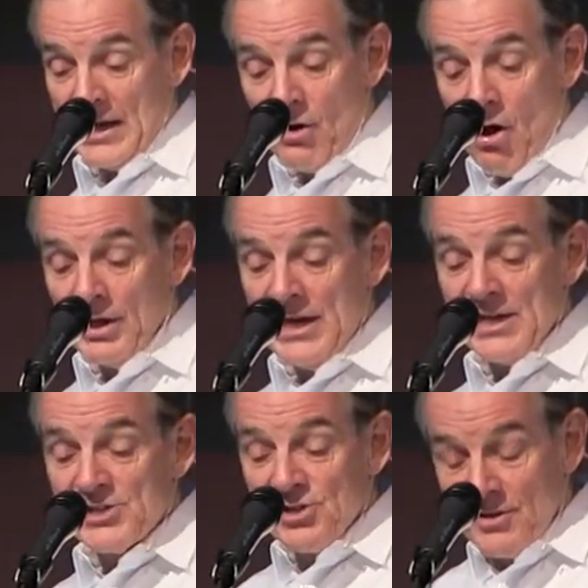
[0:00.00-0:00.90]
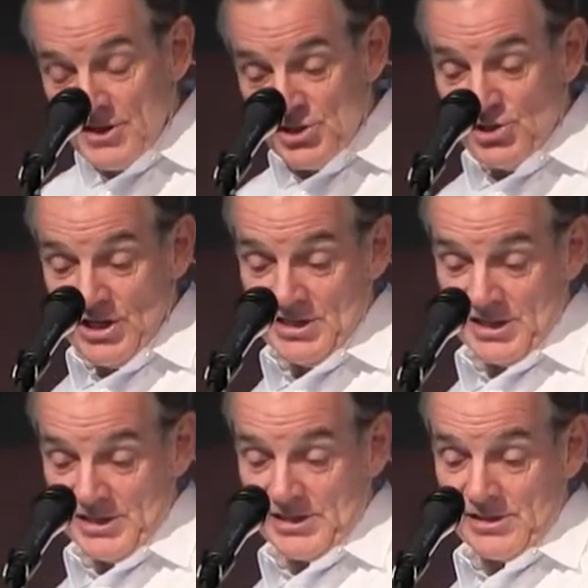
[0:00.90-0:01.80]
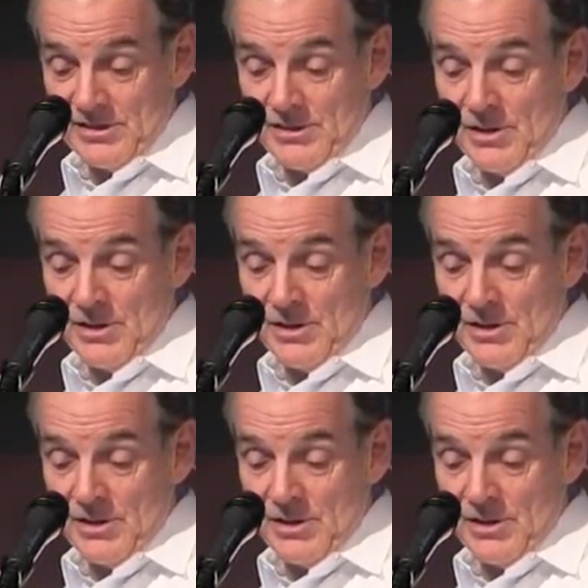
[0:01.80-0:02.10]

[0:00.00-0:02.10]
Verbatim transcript: It all hinged on this Jesus.